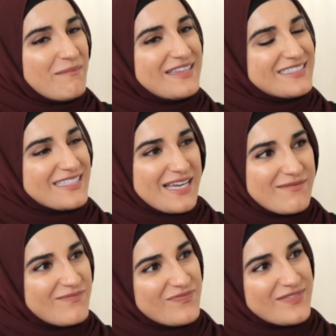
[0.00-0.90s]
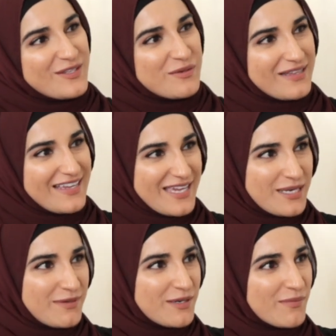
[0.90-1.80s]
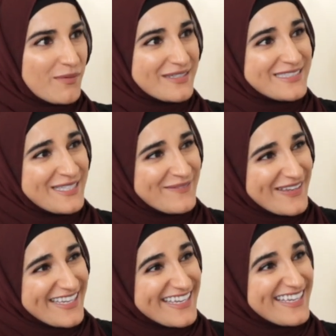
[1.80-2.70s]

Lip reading: But this time you were like enemy number one to me.